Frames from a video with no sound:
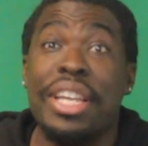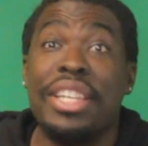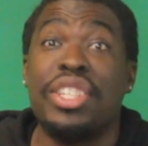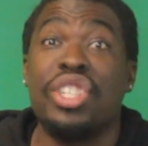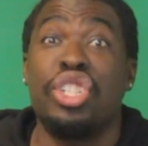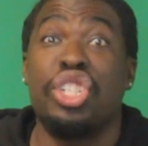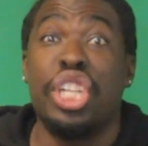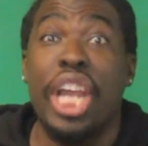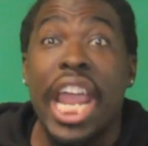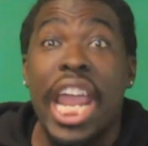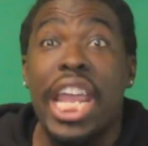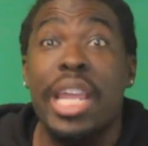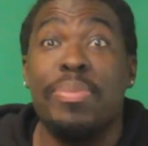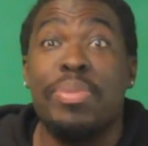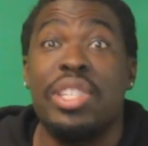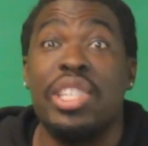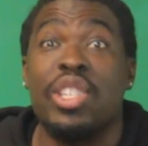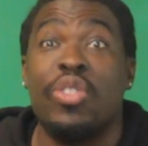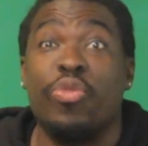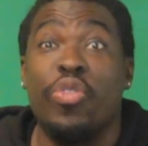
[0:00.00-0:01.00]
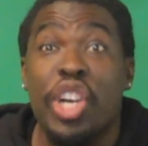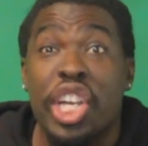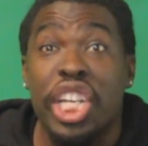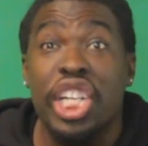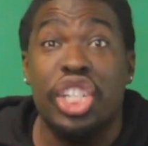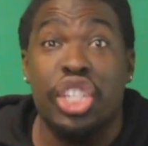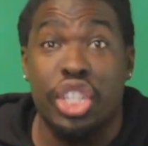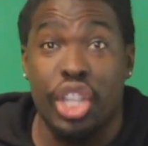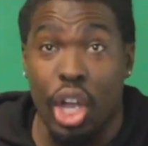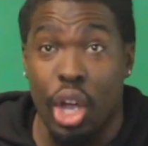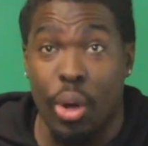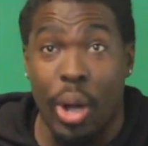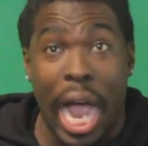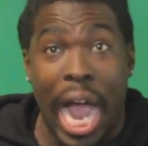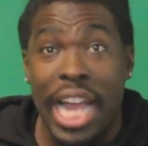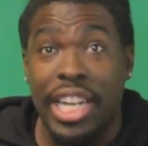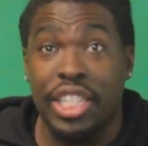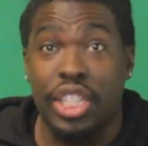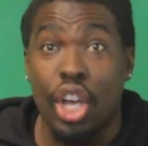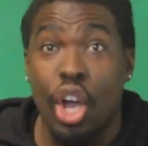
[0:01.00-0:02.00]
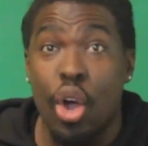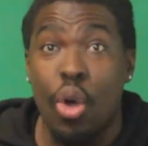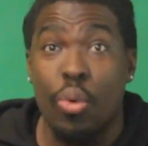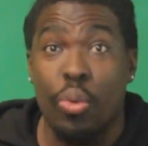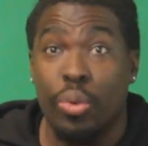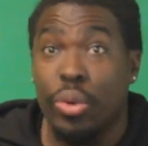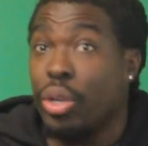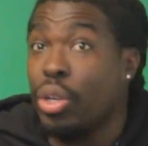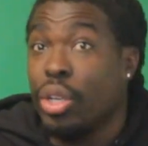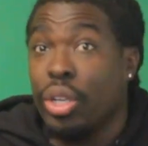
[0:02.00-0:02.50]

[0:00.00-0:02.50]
is James's footage though? I don't.